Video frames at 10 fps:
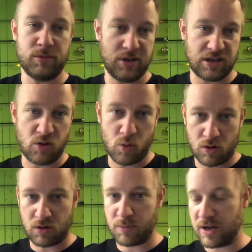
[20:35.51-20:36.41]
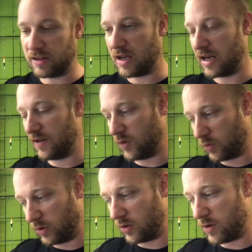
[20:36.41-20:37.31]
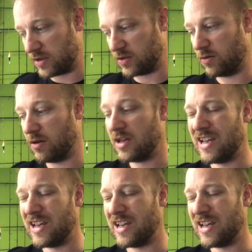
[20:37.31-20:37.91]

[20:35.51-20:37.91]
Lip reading: You can order them online if you really want to.